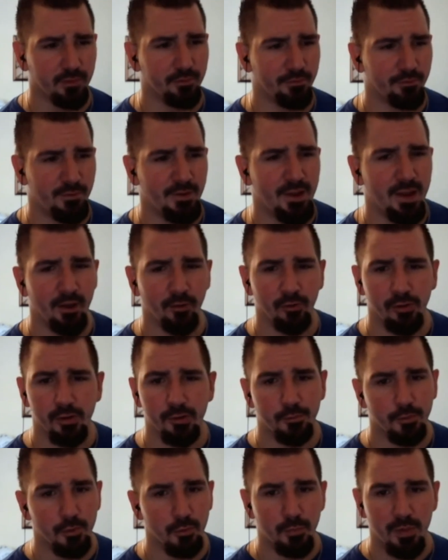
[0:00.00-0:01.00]
very
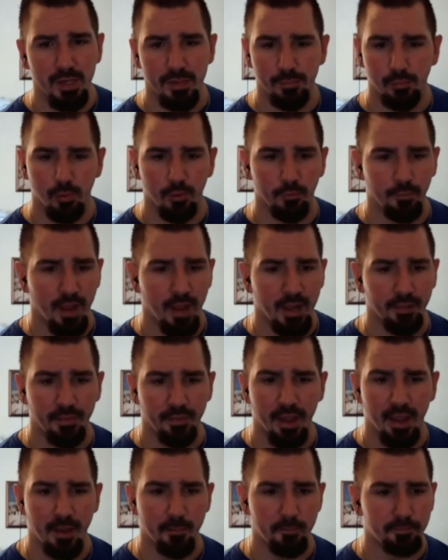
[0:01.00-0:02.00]
few people have had
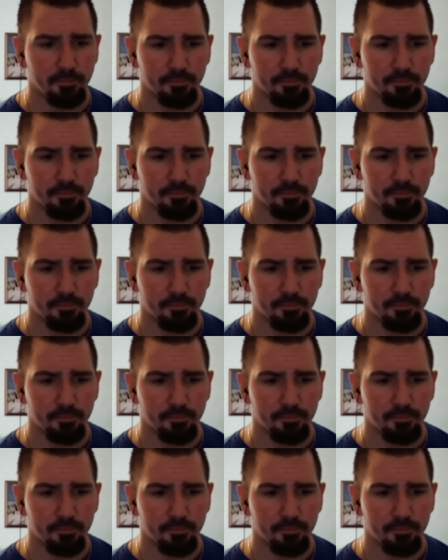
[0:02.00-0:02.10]
that.